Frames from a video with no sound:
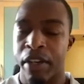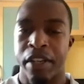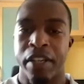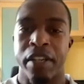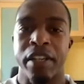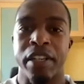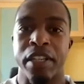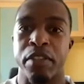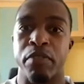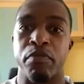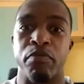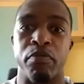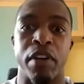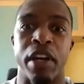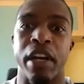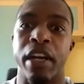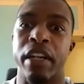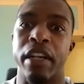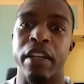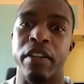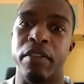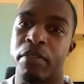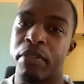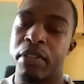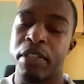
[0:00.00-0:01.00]
It's rare
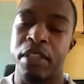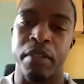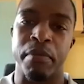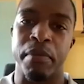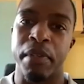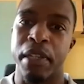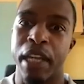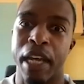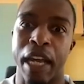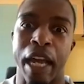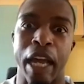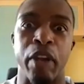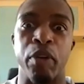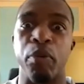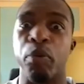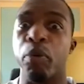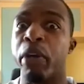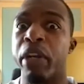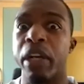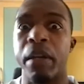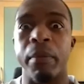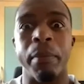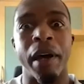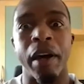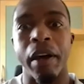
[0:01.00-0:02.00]
that you'll see me get
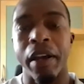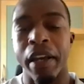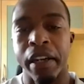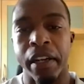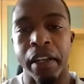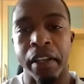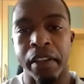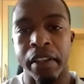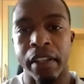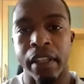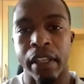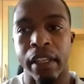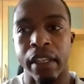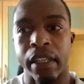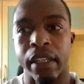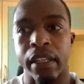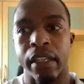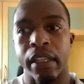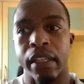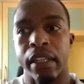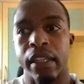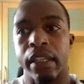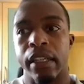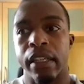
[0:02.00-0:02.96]
annoyed about anything.